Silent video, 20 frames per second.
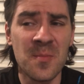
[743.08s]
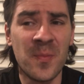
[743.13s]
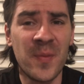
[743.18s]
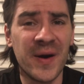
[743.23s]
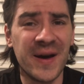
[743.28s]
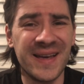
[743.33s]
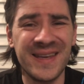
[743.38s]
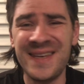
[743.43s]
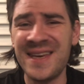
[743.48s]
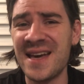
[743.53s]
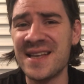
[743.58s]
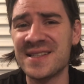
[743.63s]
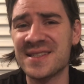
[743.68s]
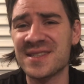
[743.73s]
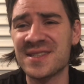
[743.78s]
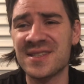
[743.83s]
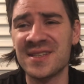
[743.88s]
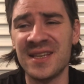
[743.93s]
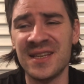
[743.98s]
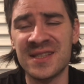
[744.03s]
but
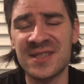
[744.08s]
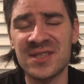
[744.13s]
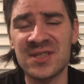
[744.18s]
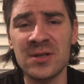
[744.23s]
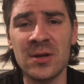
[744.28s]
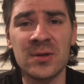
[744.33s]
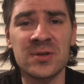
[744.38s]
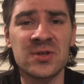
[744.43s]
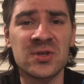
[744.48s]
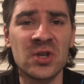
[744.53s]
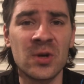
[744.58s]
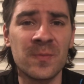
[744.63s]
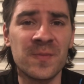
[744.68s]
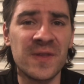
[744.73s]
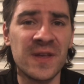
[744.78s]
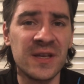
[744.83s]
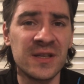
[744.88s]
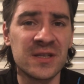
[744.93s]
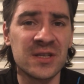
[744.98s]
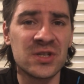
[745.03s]
yet it's not
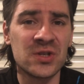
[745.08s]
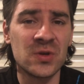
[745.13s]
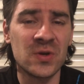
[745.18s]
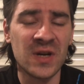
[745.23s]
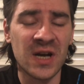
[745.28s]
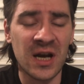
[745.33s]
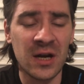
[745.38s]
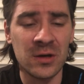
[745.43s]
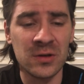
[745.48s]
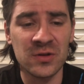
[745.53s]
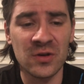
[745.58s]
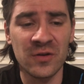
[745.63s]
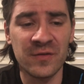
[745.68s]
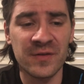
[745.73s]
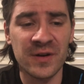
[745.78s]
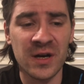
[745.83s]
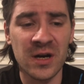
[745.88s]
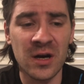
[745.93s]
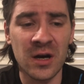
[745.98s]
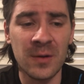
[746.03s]
something that you cannot
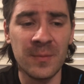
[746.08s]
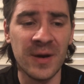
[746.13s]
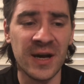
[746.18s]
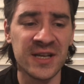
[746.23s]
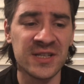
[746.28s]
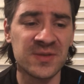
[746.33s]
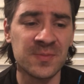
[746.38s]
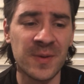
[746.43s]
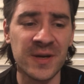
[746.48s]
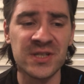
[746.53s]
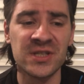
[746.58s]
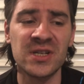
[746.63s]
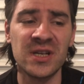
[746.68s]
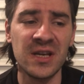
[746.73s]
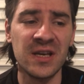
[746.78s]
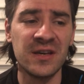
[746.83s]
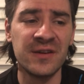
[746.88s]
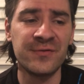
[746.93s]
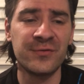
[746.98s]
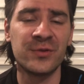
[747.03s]
overcome,
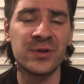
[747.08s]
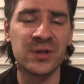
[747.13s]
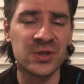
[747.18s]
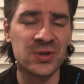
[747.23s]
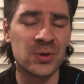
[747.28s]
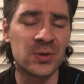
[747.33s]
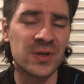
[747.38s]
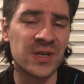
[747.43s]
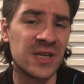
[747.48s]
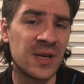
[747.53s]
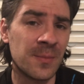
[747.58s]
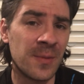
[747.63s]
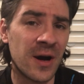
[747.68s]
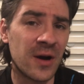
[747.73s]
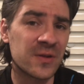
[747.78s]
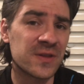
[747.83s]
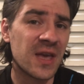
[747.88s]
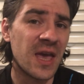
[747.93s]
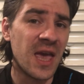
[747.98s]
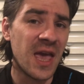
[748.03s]
especially if we're talking
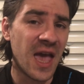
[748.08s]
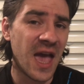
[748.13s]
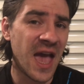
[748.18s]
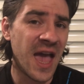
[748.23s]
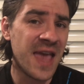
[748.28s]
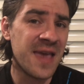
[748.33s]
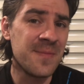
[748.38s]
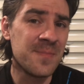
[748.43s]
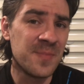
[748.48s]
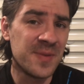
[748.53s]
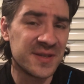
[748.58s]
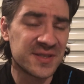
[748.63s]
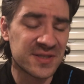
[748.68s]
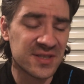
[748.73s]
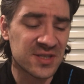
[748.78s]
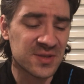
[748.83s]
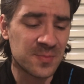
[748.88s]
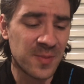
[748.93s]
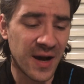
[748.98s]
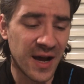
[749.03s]
about a
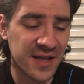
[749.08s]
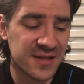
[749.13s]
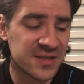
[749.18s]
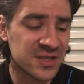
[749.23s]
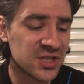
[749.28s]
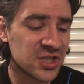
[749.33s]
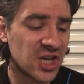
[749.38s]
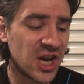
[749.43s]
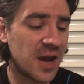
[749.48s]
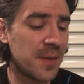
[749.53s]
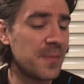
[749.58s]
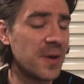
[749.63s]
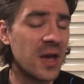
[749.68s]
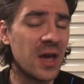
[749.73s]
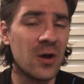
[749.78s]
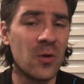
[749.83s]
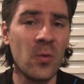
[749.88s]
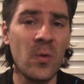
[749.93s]
business partnership.